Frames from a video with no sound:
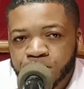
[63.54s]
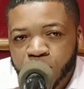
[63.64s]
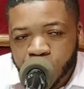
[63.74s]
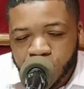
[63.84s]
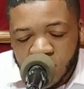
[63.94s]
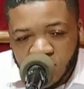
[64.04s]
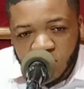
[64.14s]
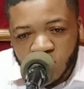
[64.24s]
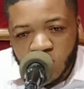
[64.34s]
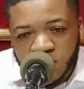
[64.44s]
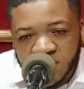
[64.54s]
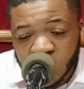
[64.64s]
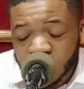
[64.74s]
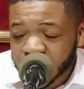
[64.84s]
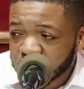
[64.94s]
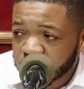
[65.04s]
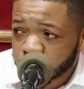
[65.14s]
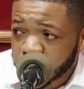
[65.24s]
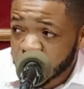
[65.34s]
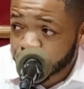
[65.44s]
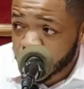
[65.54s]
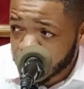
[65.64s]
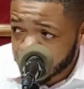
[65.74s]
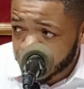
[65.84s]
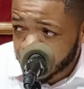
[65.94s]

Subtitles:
Population growth is not necessarily a problem.